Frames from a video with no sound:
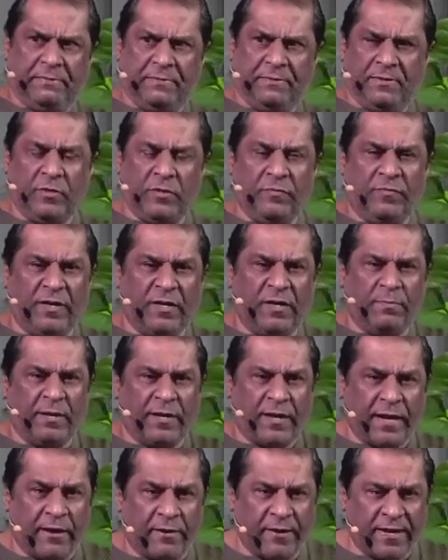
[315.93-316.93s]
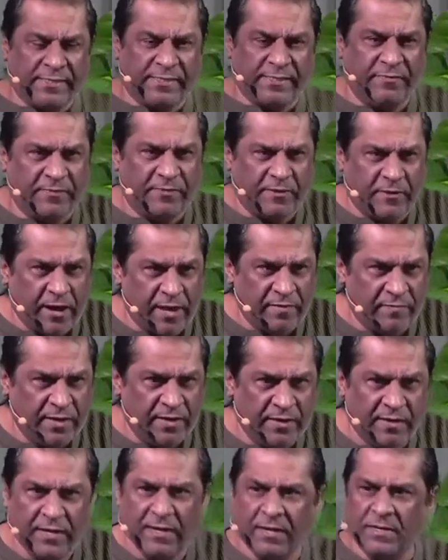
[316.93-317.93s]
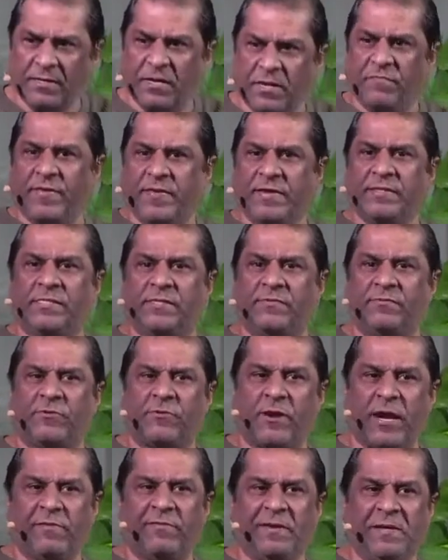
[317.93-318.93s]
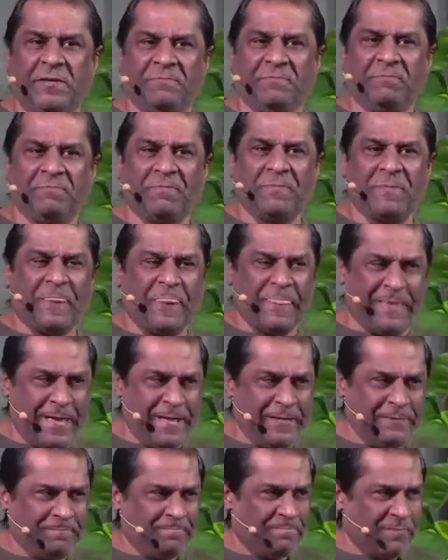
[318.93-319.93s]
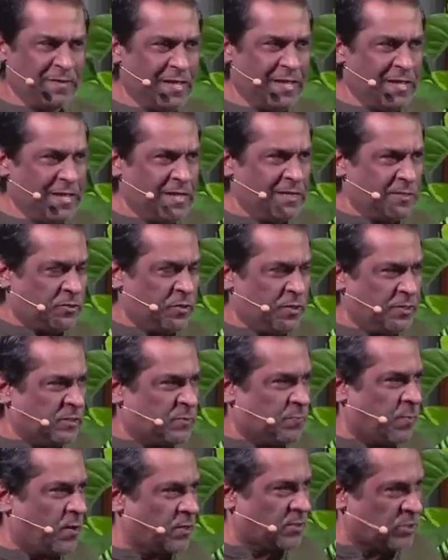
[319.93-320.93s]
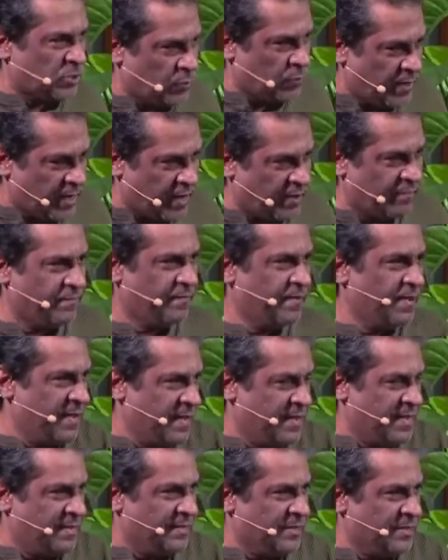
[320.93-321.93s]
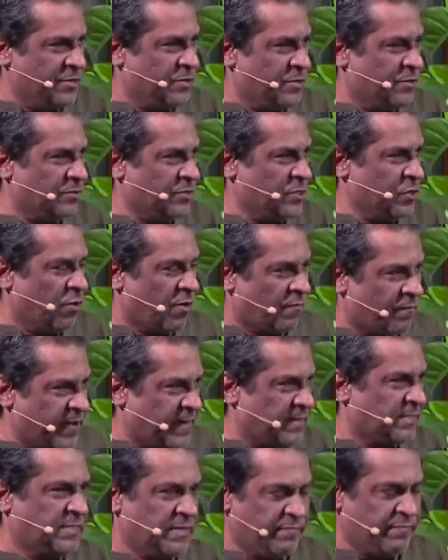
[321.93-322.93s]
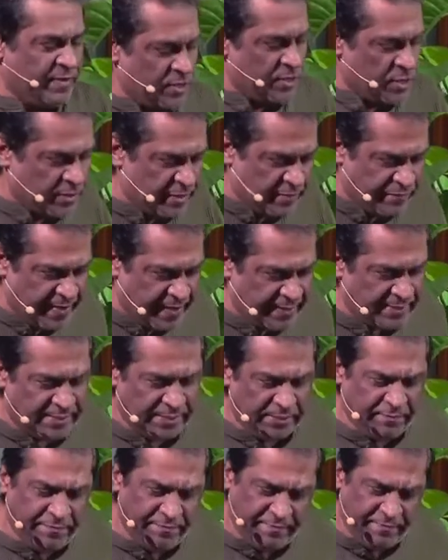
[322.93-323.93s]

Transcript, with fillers: You've heard about aggressive driving, defensive driving, yeah? So in sports you have, you know, you're offensive and you're defensive,